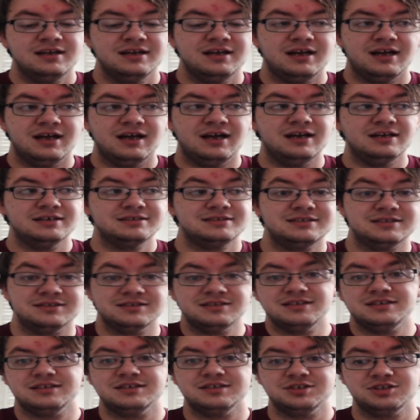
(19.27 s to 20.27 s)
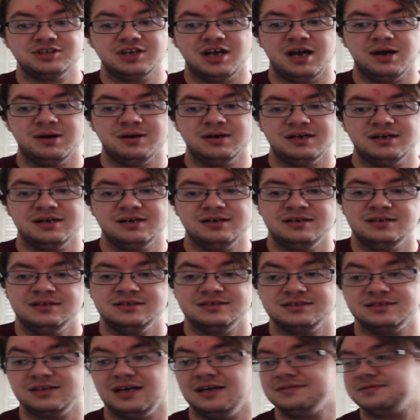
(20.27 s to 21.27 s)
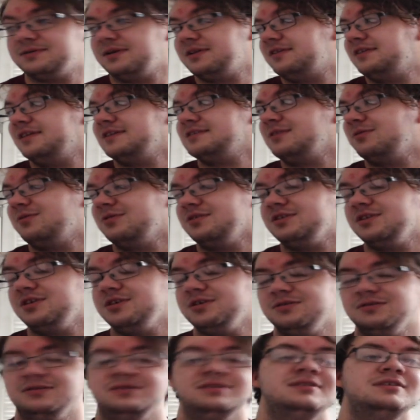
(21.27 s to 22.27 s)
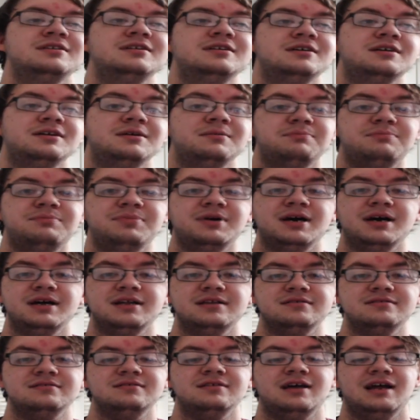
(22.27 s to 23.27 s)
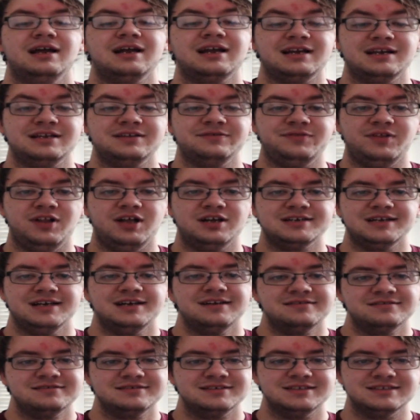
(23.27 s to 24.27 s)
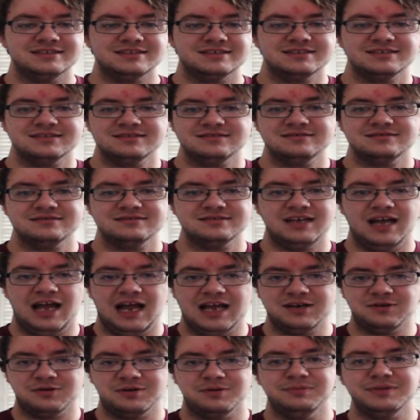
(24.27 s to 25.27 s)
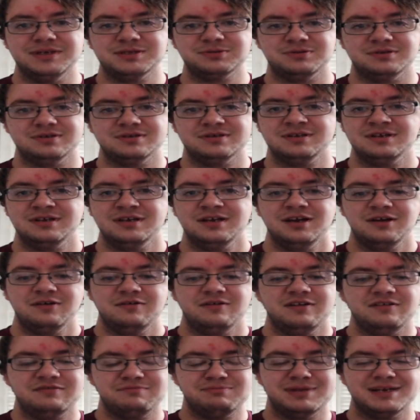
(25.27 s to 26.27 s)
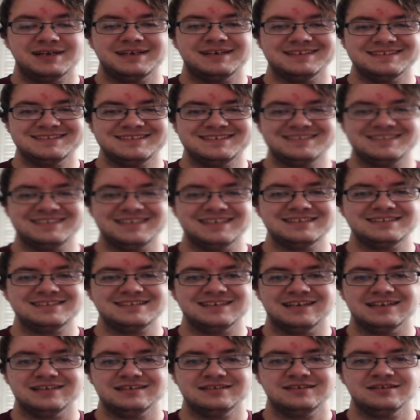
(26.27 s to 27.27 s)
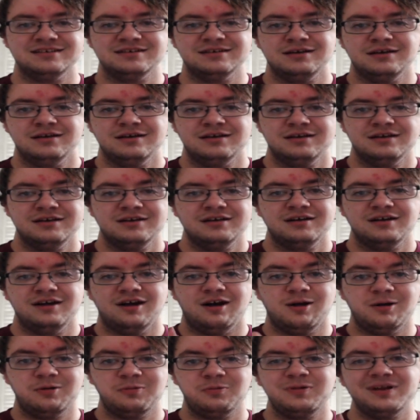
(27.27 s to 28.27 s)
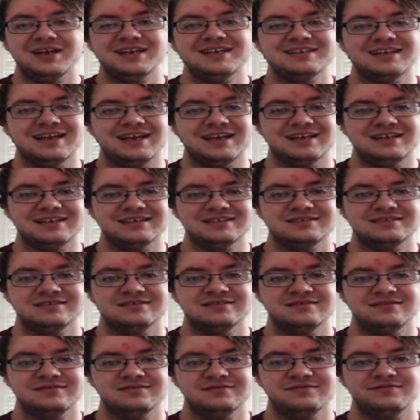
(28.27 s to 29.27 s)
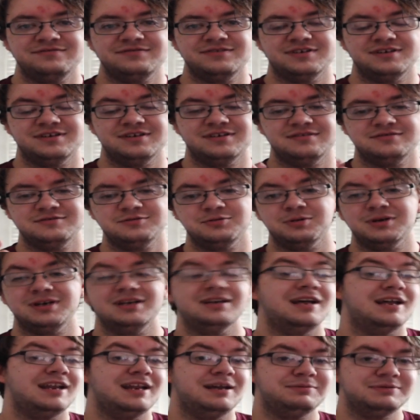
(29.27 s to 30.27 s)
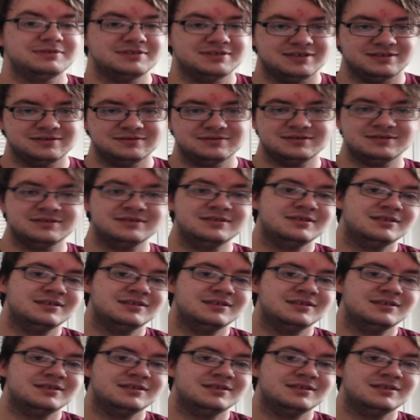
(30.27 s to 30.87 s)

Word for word: Uh, still needed a shower. Still have some other things I want to do. But I got to get the vlog out because I don't want to miss one. We've been consistent on weekdays for twenty-nine episodes.